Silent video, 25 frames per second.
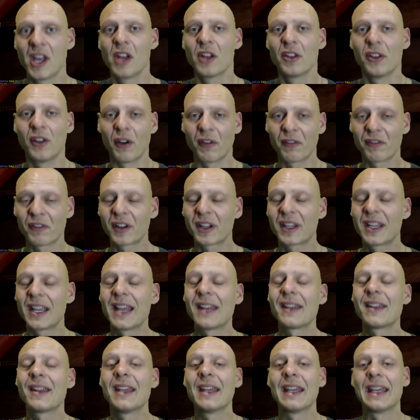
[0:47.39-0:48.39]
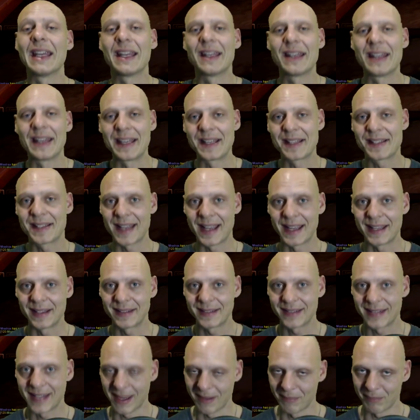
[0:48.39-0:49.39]
Don't forget, it is a
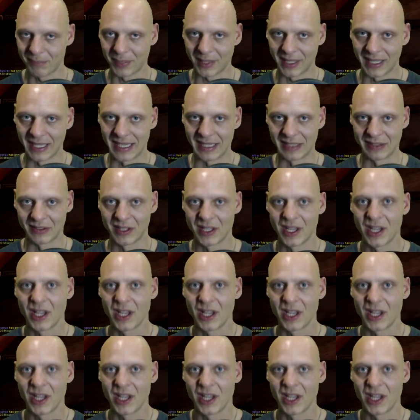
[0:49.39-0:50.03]
template.